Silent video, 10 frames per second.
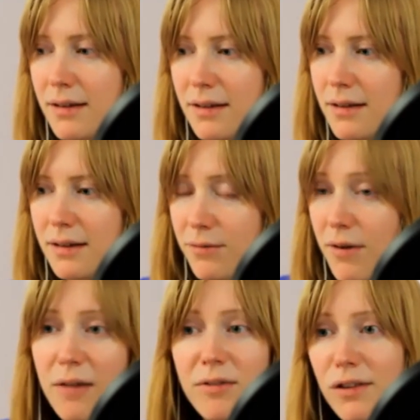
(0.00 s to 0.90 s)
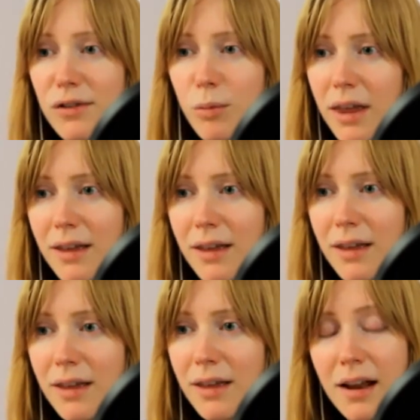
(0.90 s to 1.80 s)
uh, five days a week
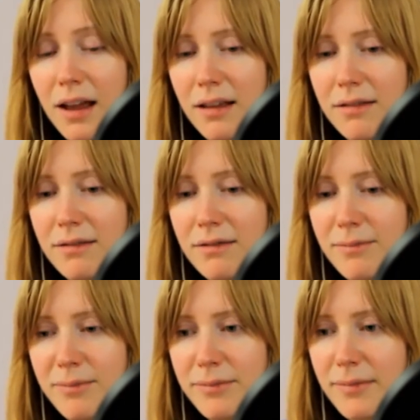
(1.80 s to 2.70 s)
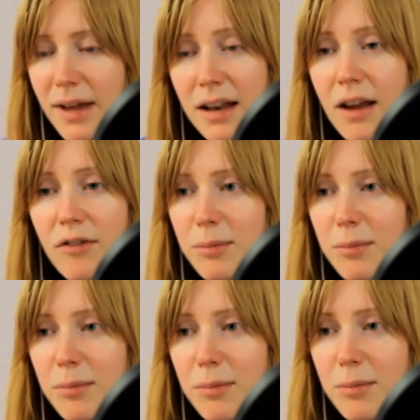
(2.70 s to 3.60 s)
and i had never
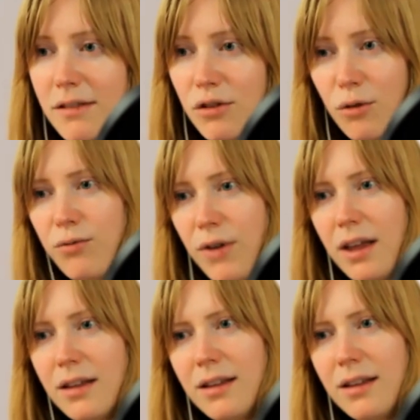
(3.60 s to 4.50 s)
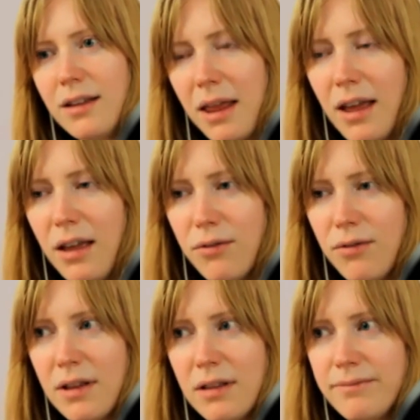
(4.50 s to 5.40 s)
been so fit in my life
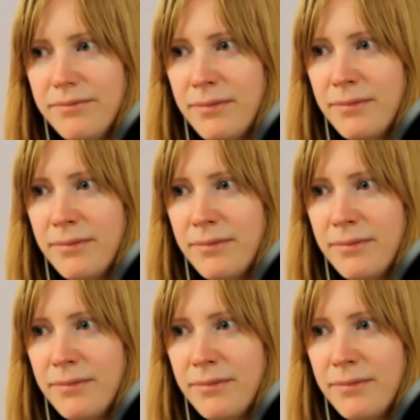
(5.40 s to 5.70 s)
and